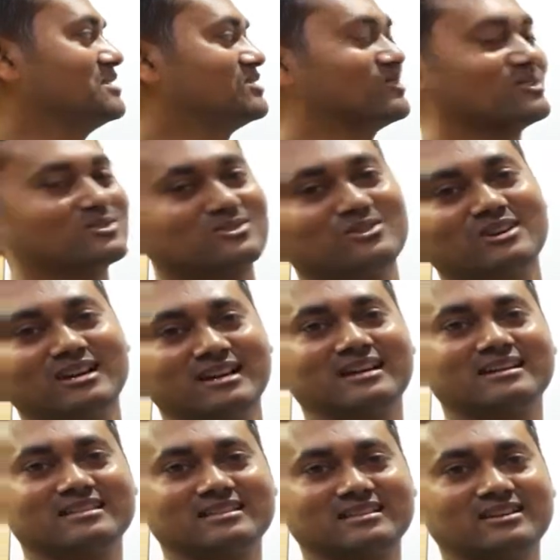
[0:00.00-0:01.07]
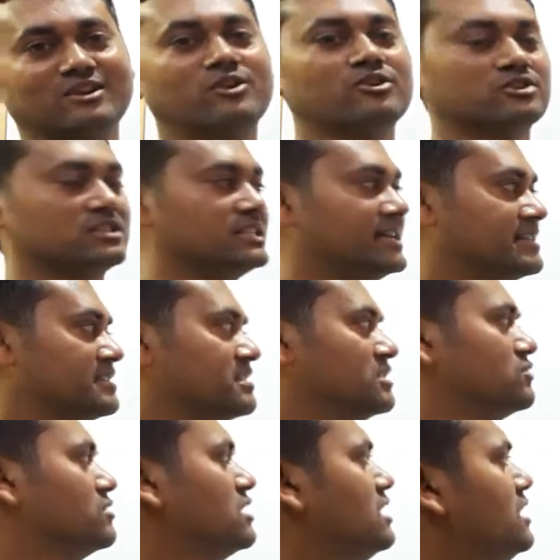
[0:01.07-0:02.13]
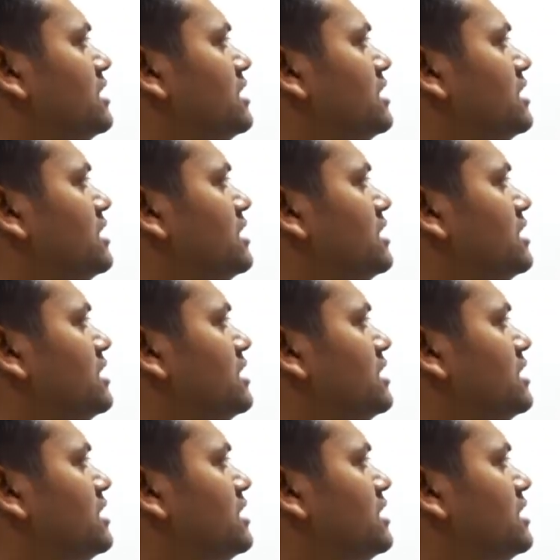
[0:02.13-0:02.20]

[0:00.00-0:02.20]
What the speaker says: is also the horse latitude.